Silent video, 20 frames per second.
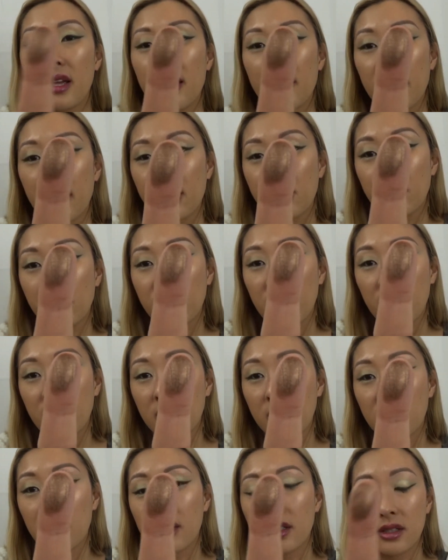that's what that
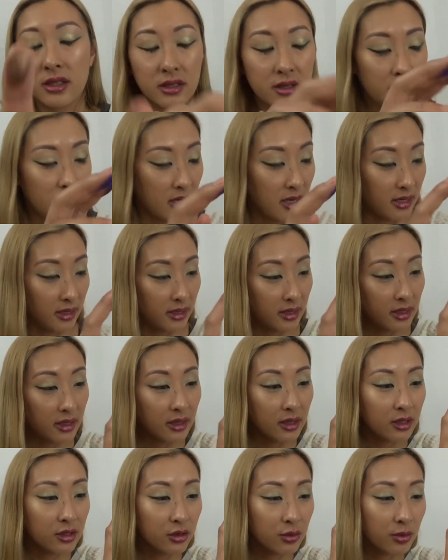color looks like. It
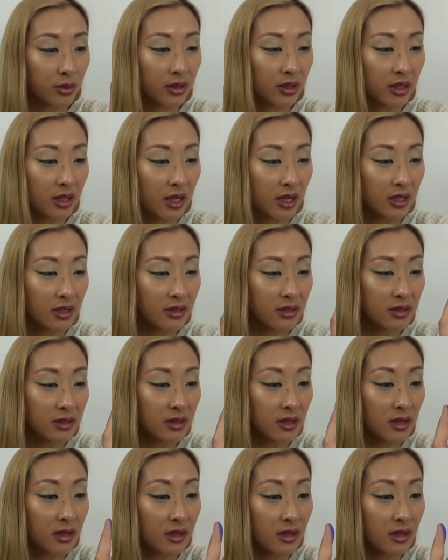looks really nice.